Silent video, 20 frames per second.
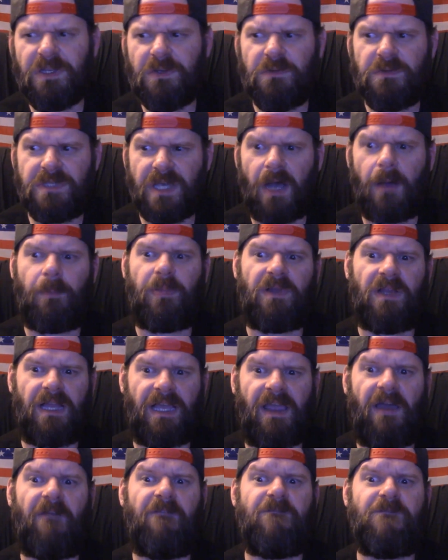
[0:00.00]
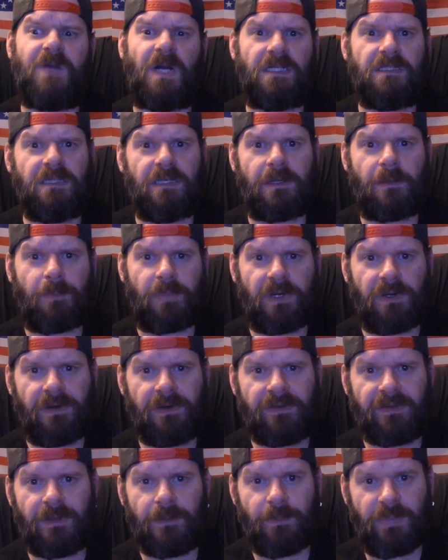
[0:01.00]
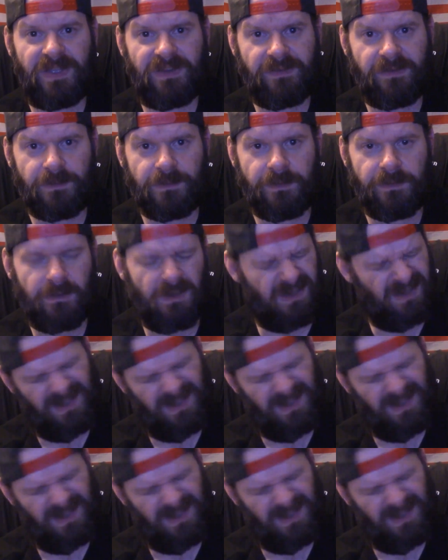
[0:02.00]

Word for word: you dump like a fuck ton of perks into pistols,